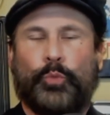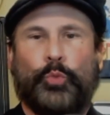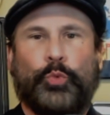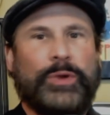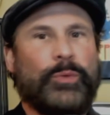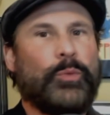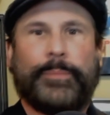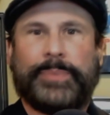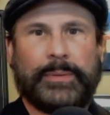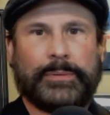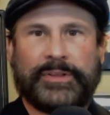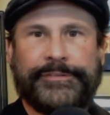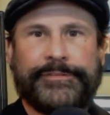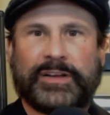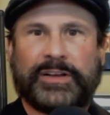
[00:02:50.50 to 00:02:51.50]
we won't be able
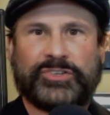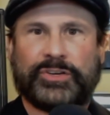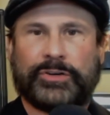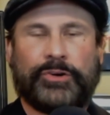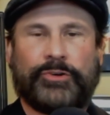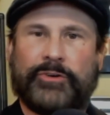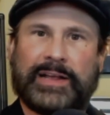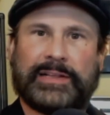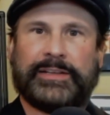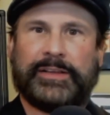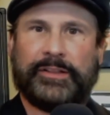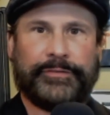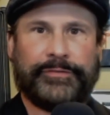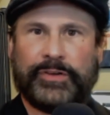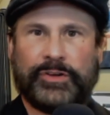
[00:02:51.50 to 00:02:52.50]
to function correctly
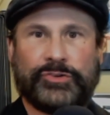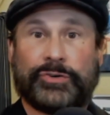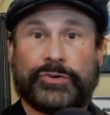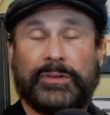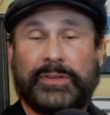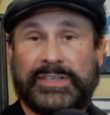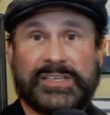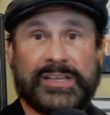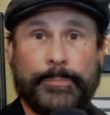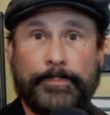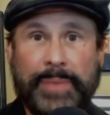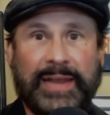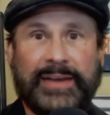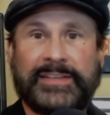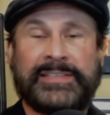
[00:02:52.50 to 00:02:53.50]
in the future, or at least
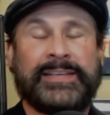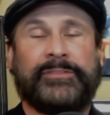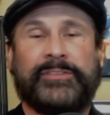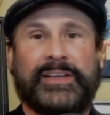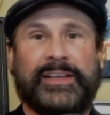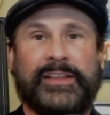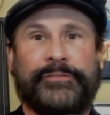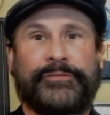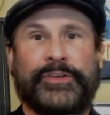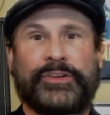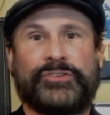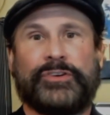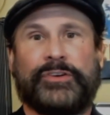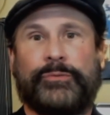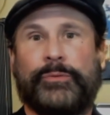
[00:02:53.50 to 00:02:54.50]
competitively in the
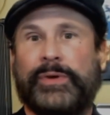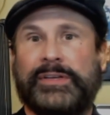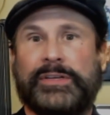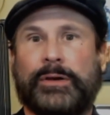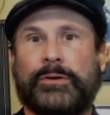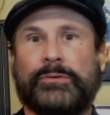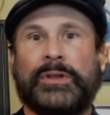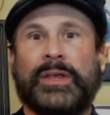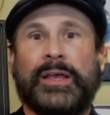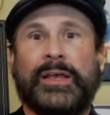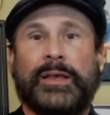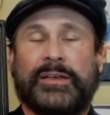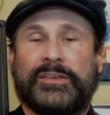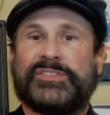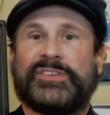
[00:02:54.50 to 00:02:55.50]
future, if we don't
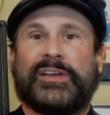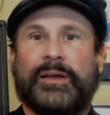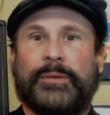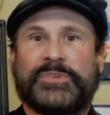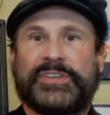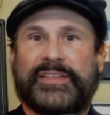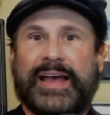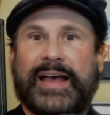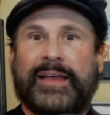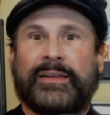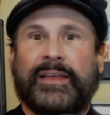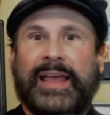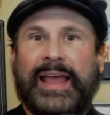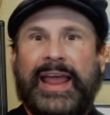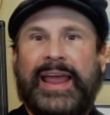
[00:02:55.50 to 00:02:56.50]
succumb to that.
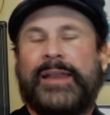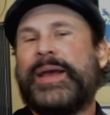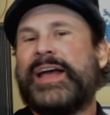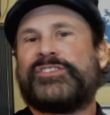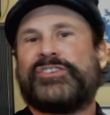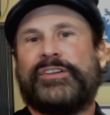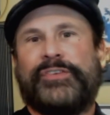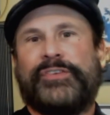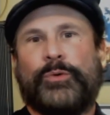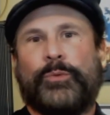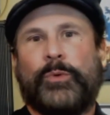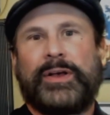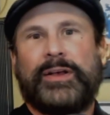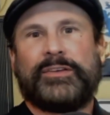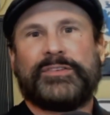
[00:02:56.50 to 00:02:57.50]
And imagine, if you
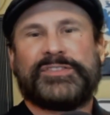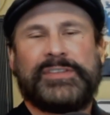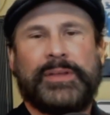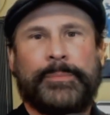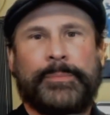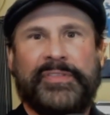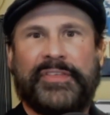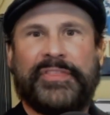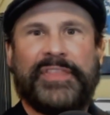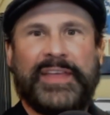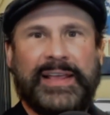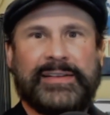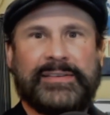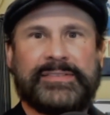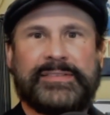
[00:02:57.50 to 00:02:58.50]
will, some of the
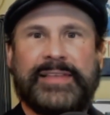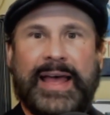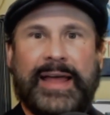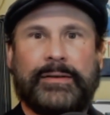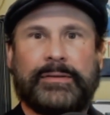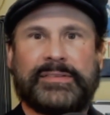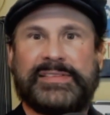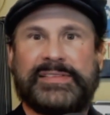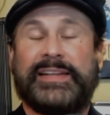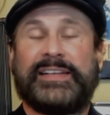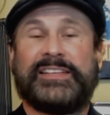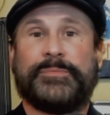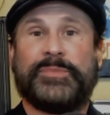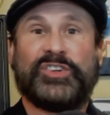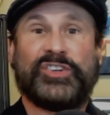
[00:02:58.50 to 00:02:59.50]
things that
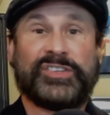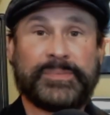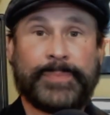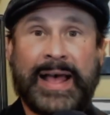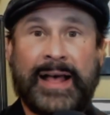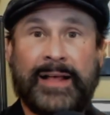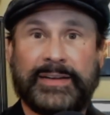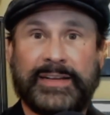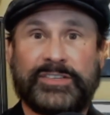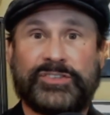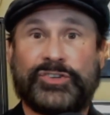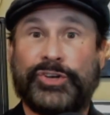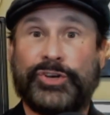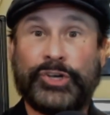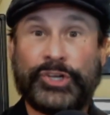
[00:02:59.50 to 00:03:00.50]
cities and municipalities
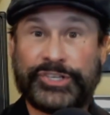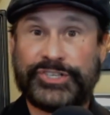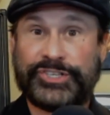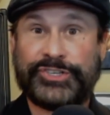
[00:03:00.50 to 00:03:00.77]
could